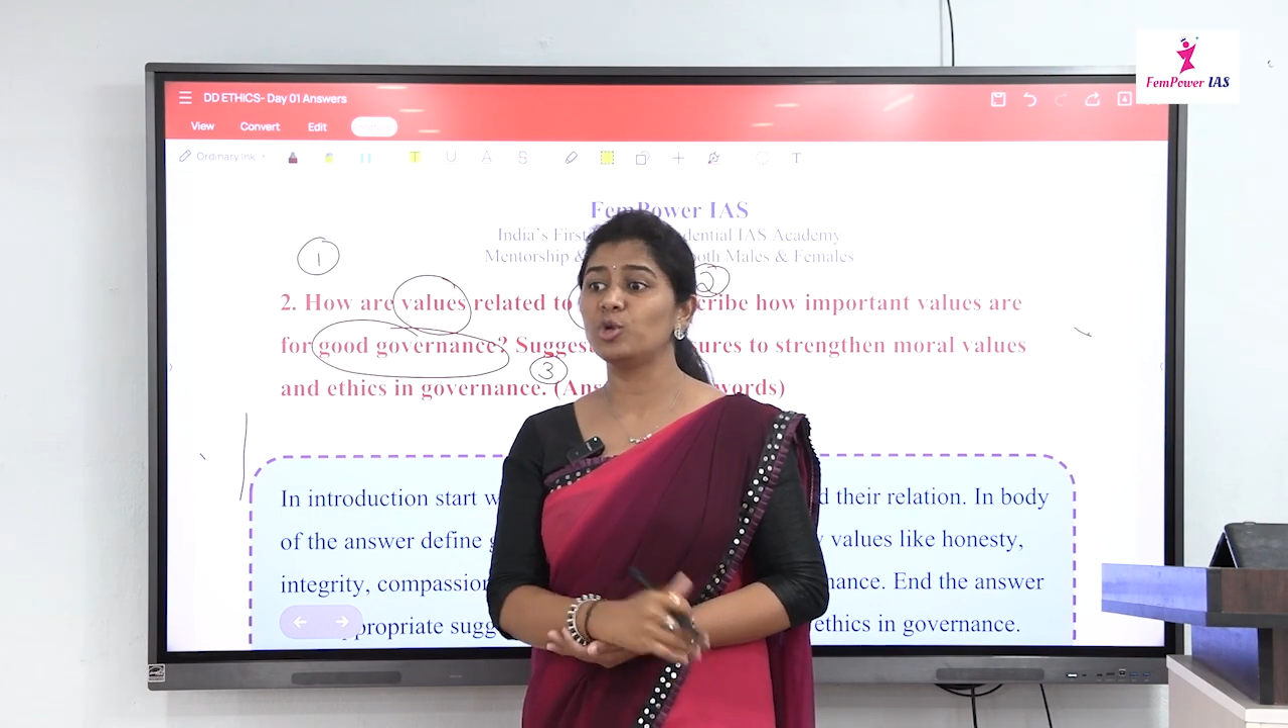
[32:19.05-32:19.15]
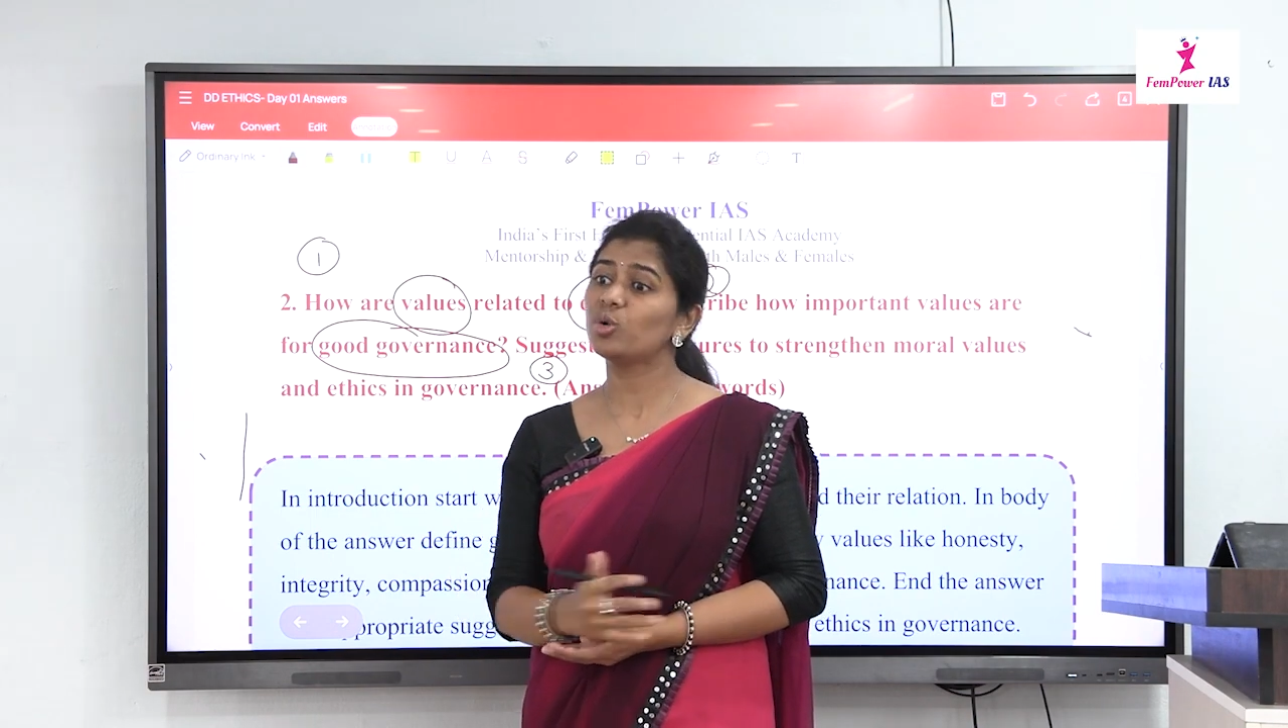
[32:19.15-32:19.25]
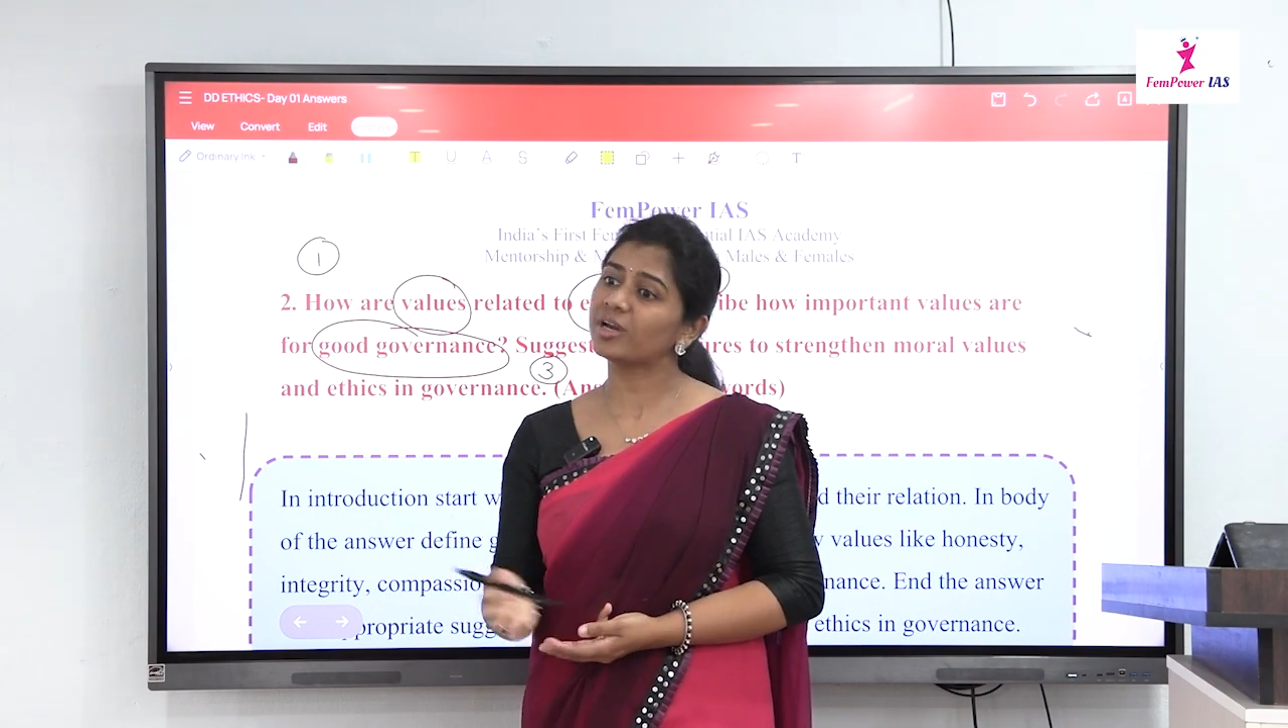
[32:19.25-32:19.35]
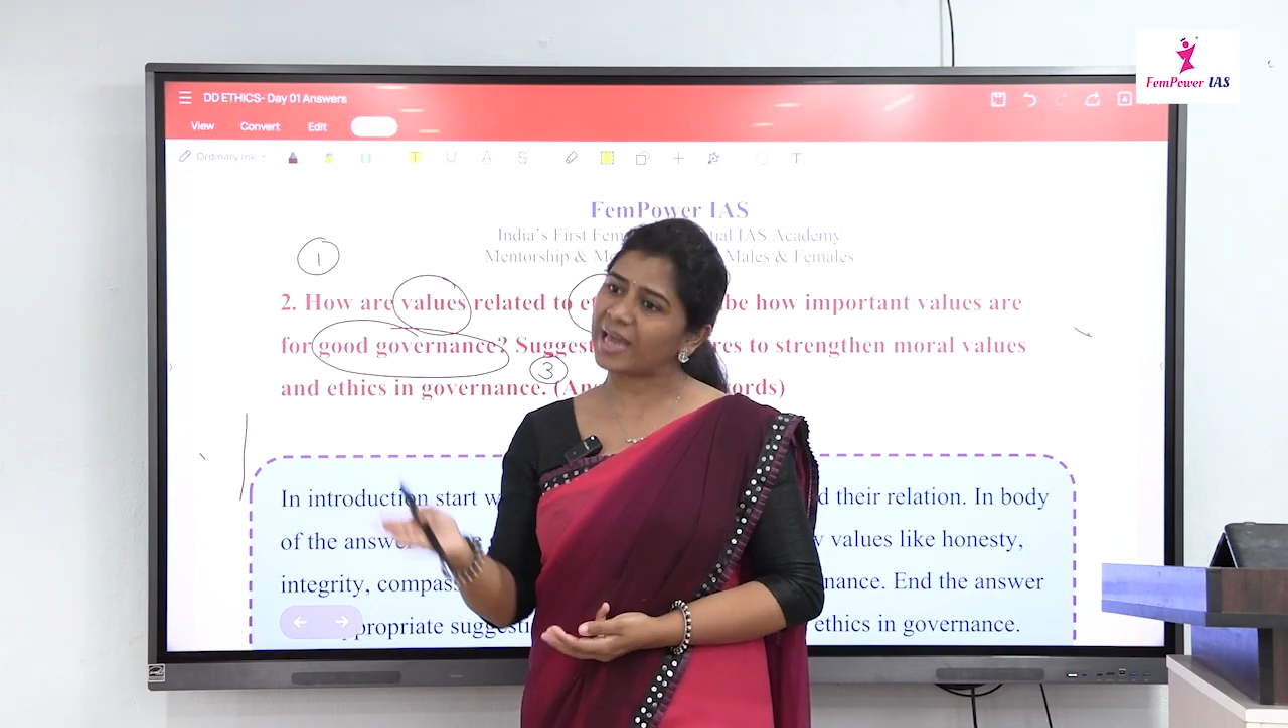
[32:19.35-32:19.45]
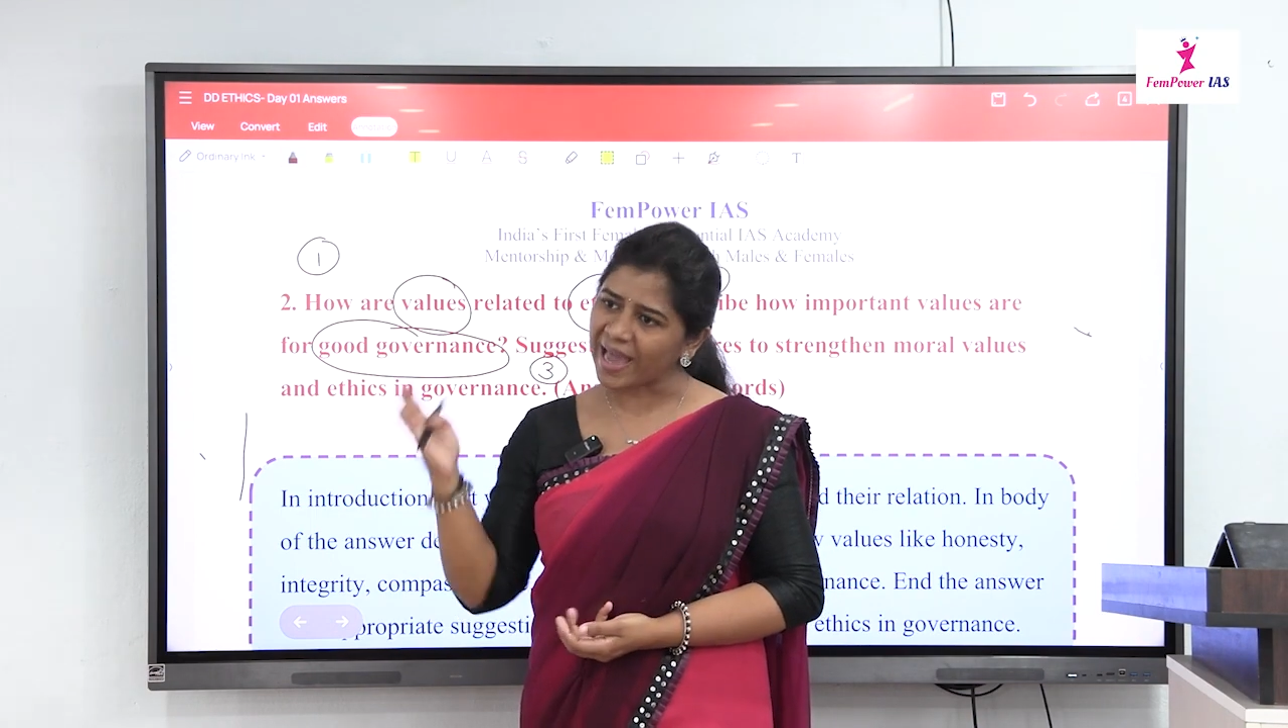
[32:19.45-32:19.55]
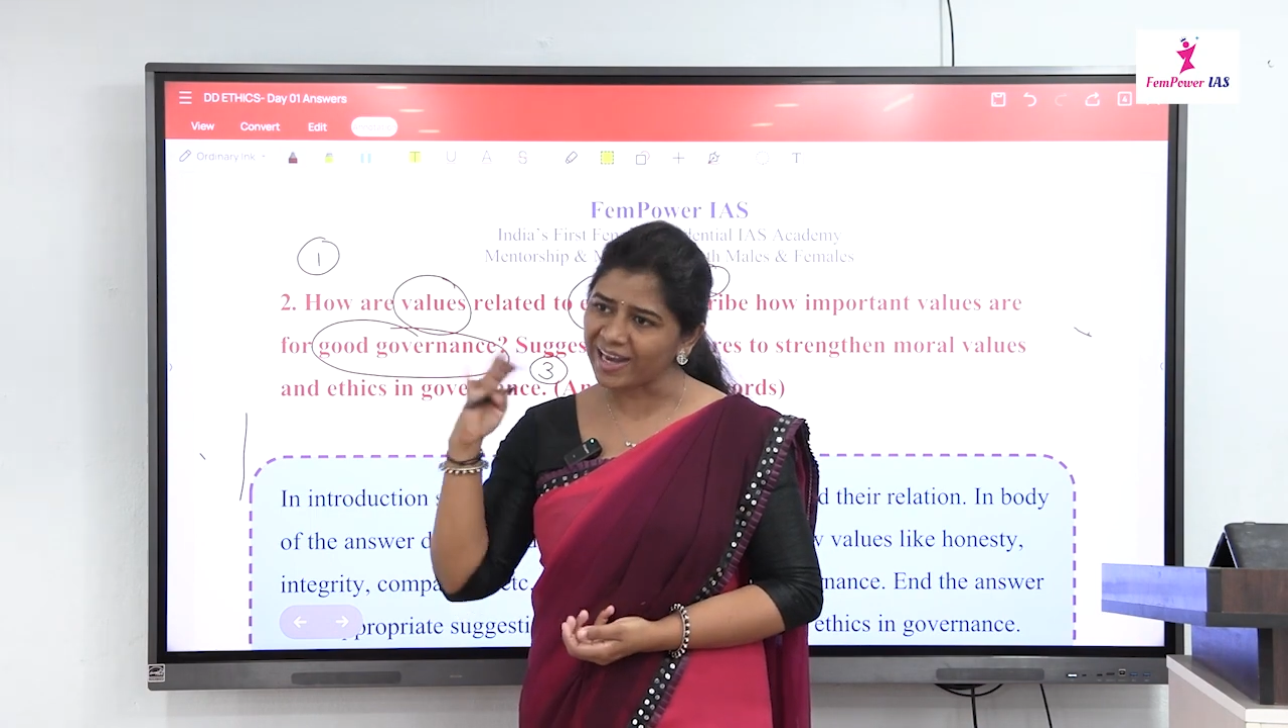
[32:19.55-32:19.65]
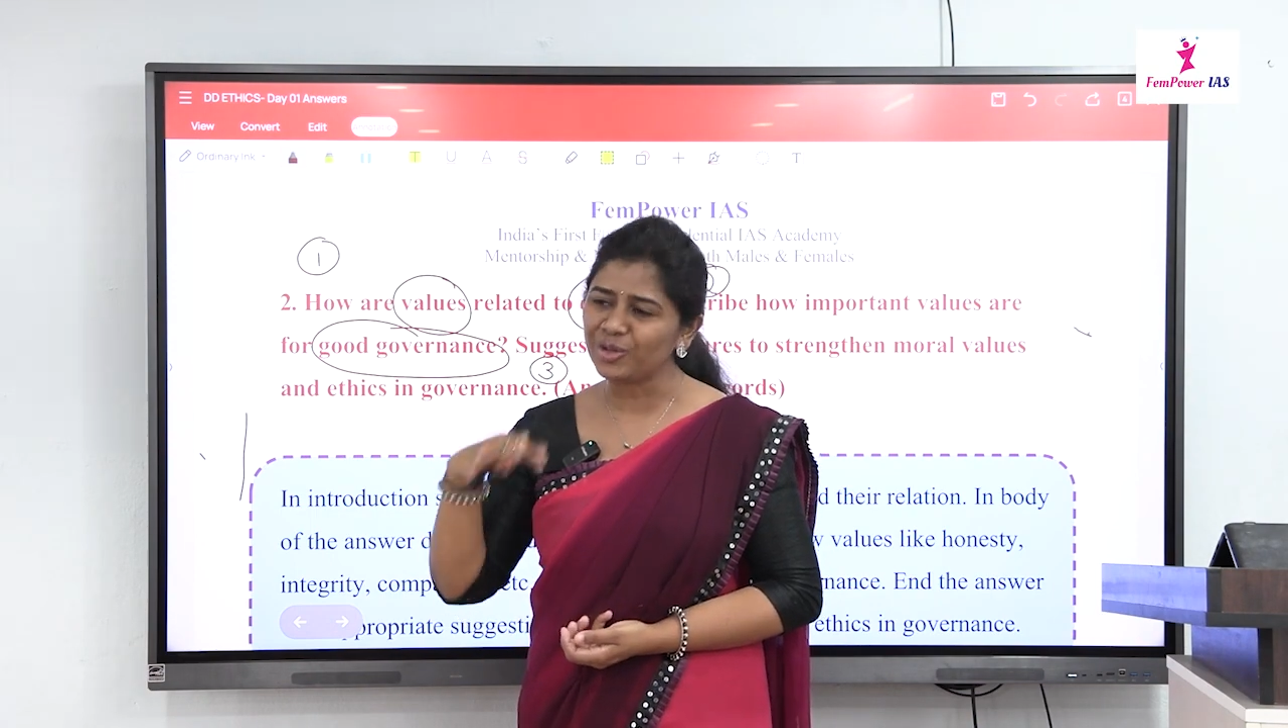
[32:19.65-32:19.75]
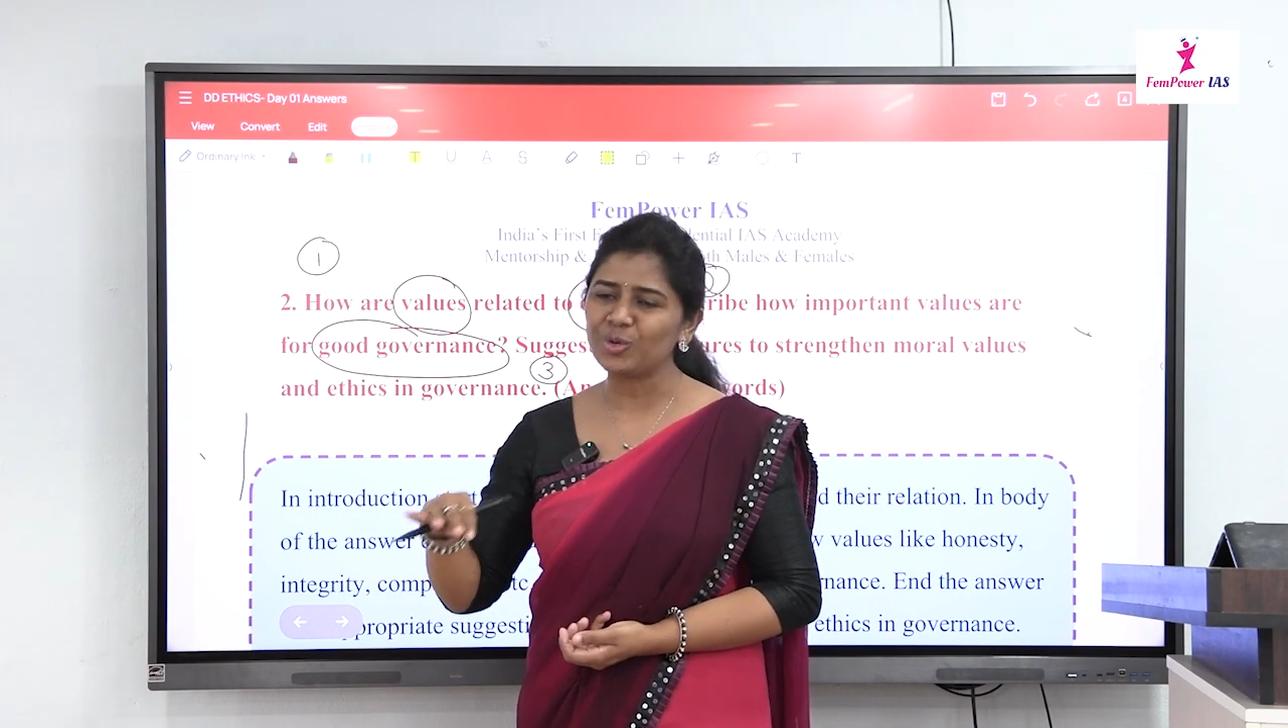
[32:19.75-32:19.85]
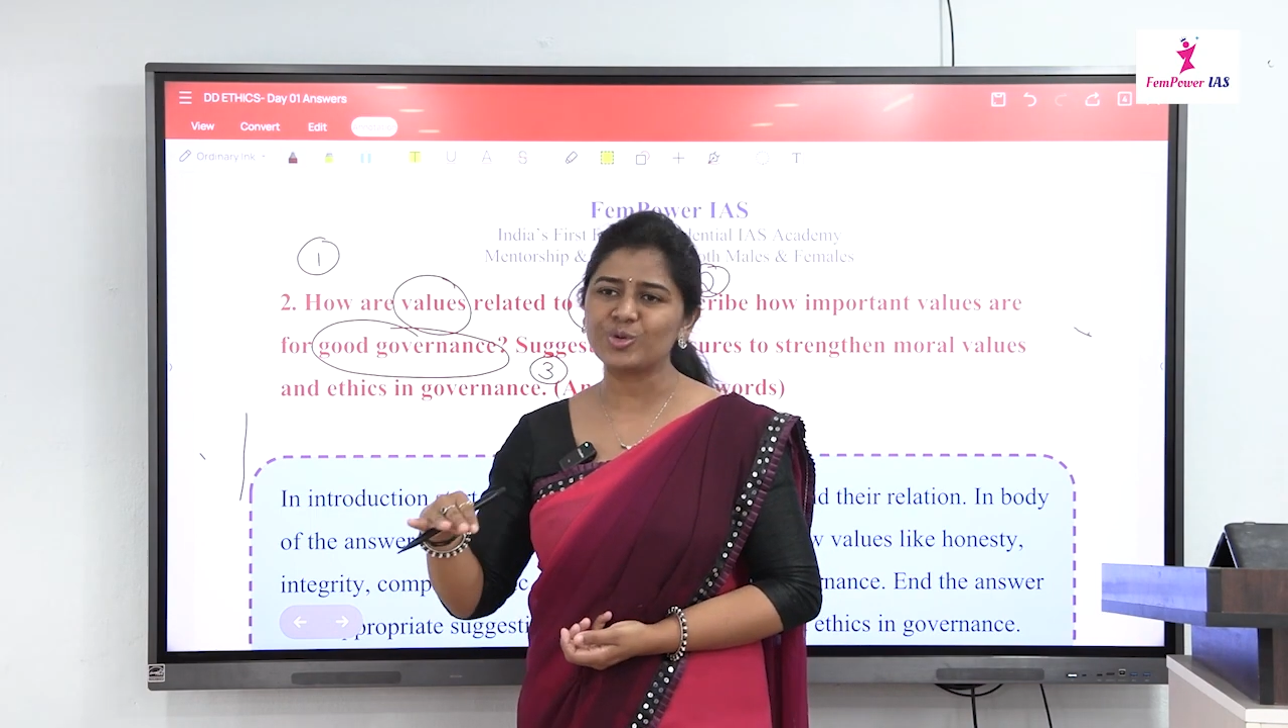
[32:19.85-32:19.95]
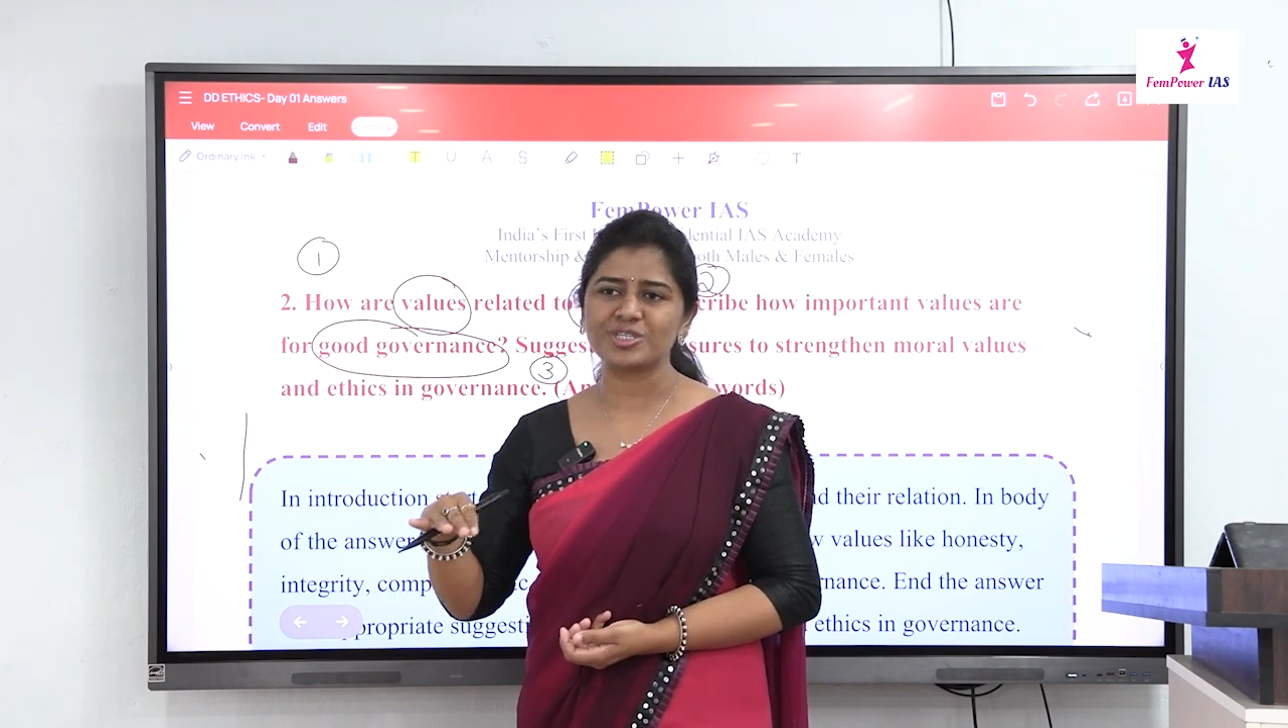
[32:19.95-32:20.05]
You can
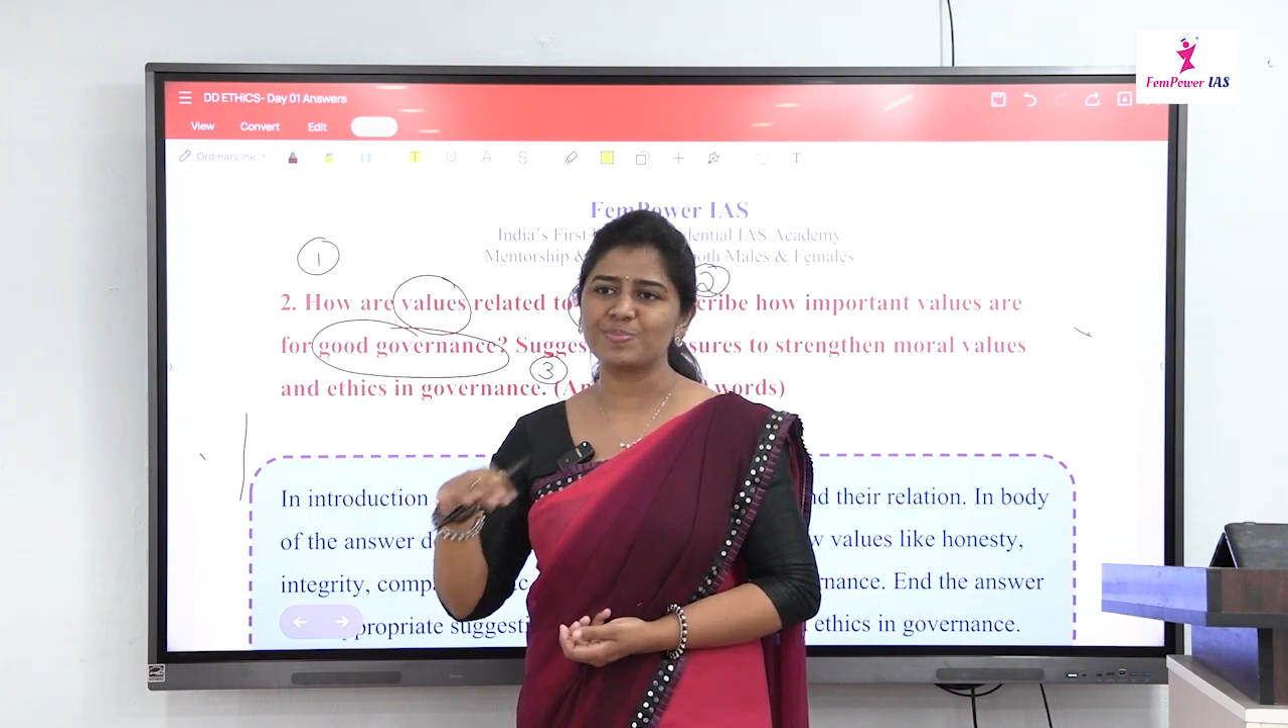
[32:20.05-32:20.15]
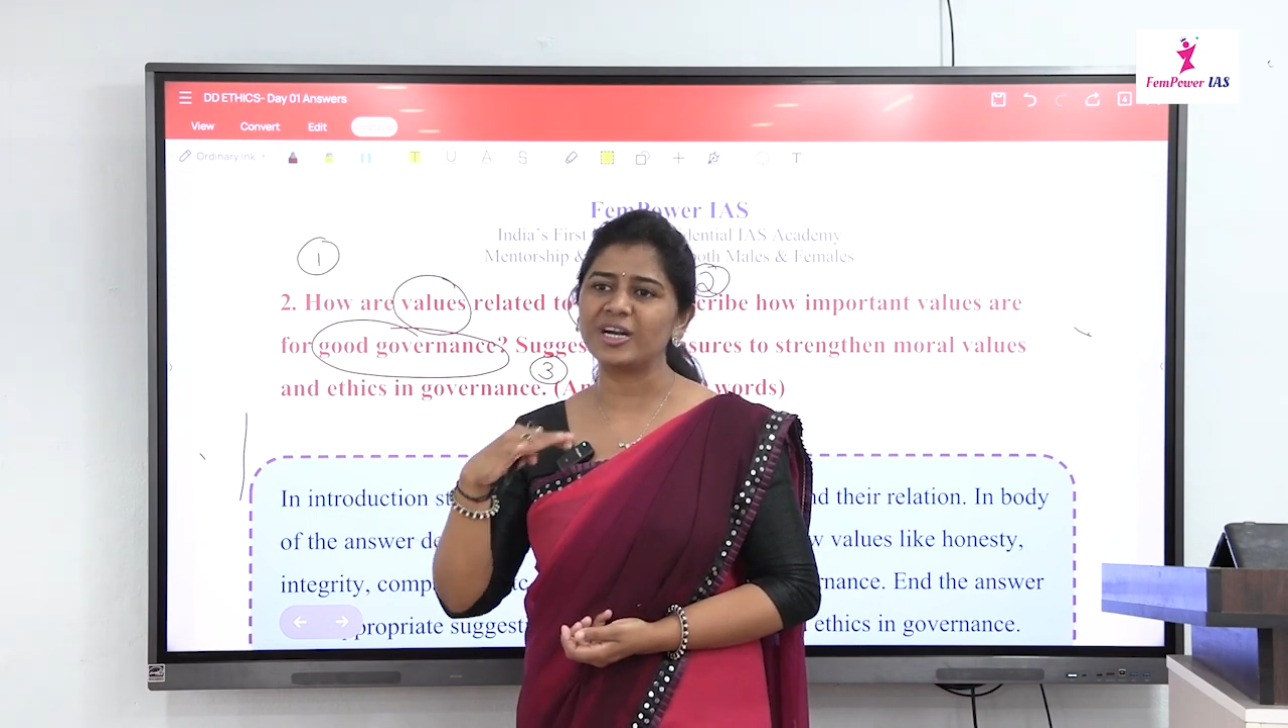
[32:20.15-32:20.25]
use,